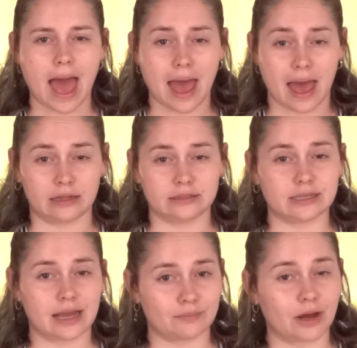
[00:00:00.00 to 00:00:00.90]

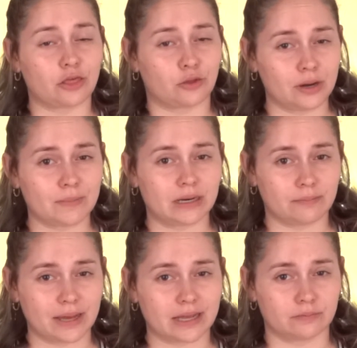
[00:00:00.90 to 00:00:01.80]
And in my
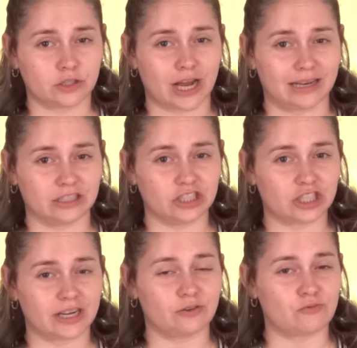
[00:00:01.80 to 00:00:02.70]
3-minute makeup
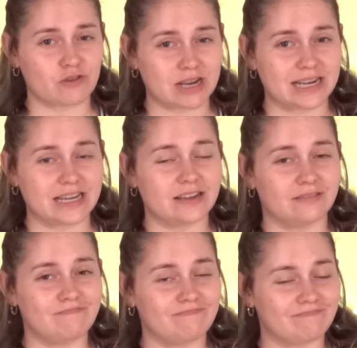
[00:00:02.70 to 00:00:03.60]
challenge, it really
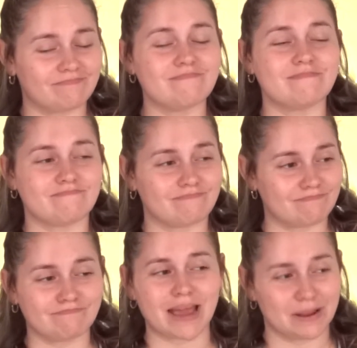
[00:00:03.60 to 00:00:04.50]

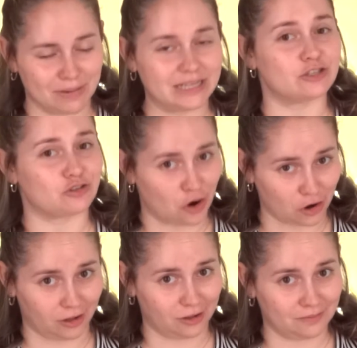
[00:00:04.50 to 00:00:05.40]
made me
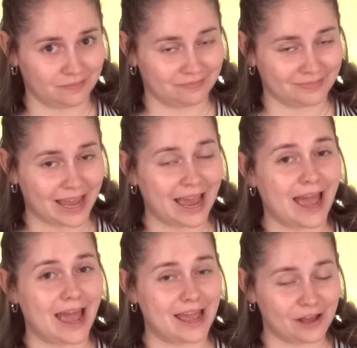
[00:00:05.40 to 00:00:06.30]
struggle.
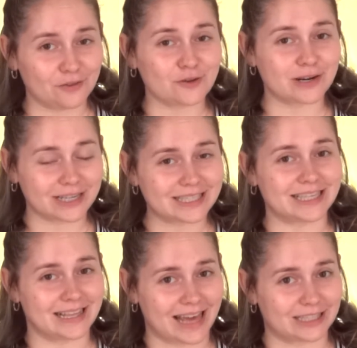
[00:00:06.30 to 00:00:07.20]
If you want to
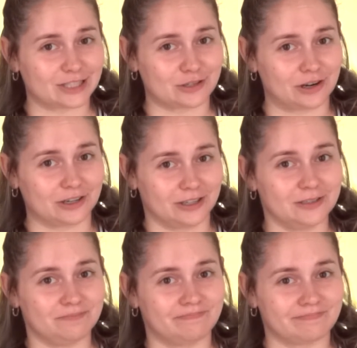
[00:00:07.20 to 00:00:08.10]
see that struggle,